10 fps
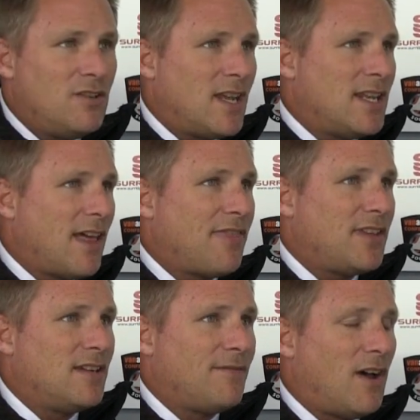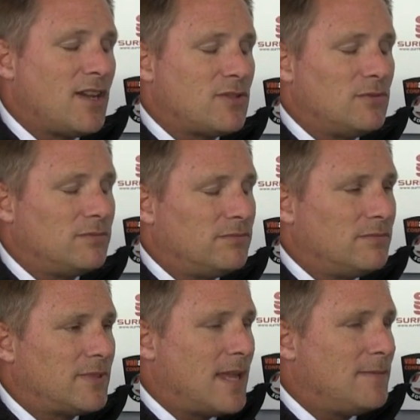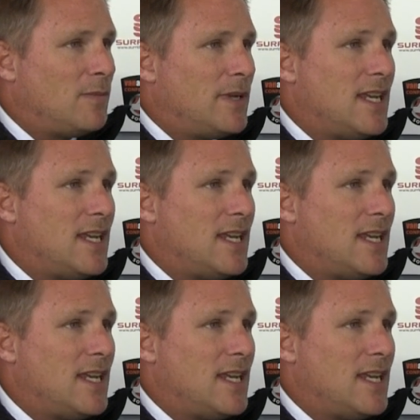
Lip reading: you get nothing in a vital game that we